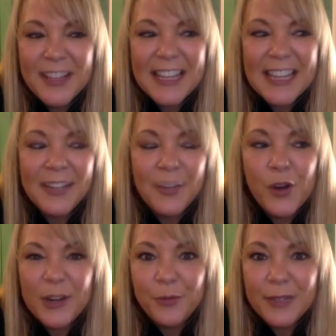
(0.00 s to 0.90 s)
Uh, well,
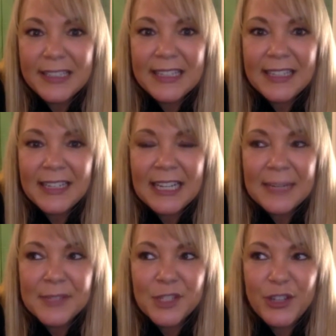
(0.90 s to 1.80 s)
and what
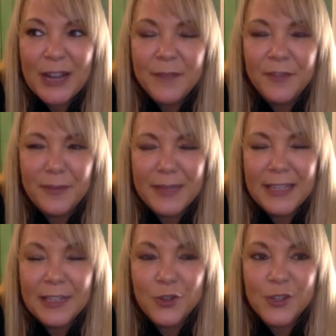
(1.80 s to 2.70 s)
really um, stood out
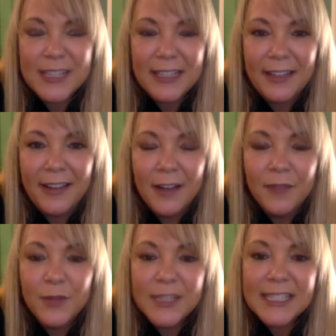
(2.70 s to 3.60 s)
for me, interestingly
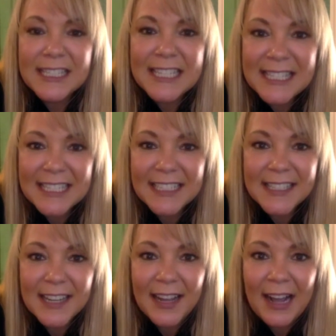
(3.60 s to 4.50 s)
enough, was
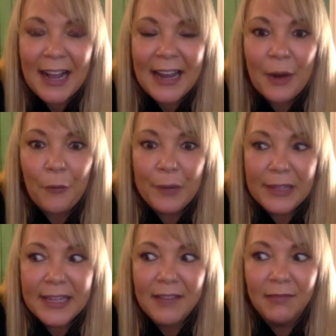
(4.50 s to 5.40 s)
statistics. I
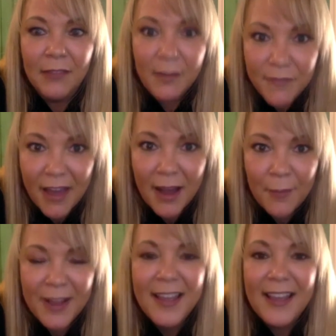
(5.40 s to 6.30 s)
really
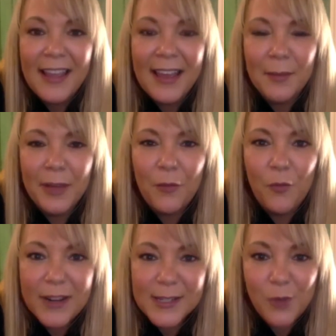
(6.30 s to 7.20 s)
love them. And
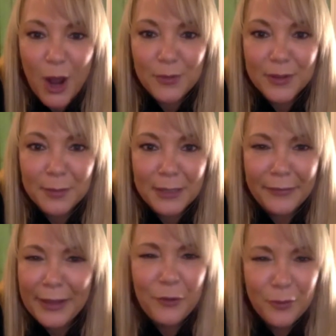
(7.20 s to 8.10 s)
I'm like, what is wrong
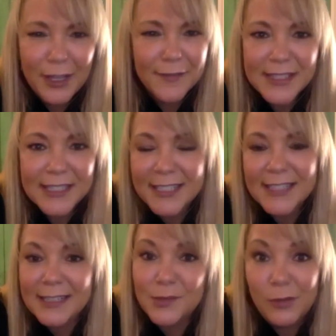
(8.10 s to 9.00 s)
with me? Like, who loves
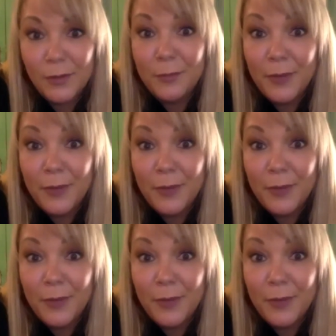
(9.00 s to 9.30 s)
statistics?